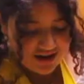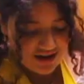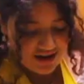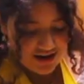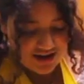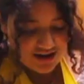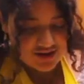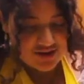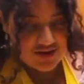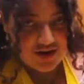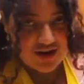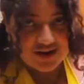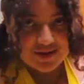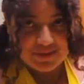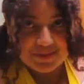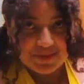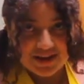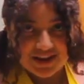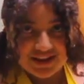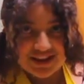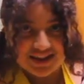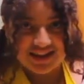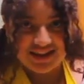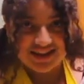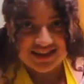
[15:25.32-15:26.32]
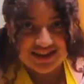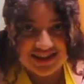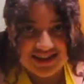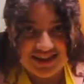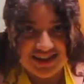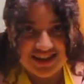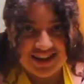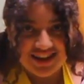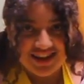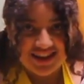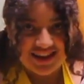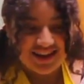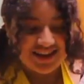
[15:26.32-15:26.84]
I don't know how to begin this.
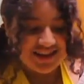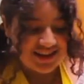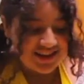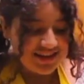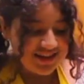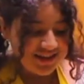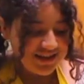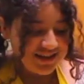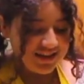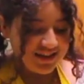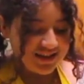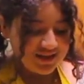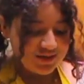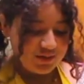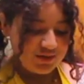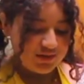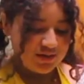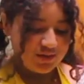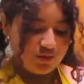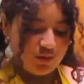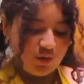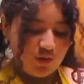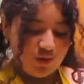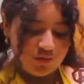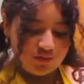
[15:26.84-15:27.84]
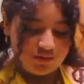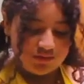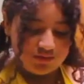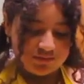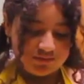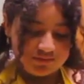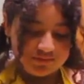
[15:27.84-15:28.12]
I guess we just roll.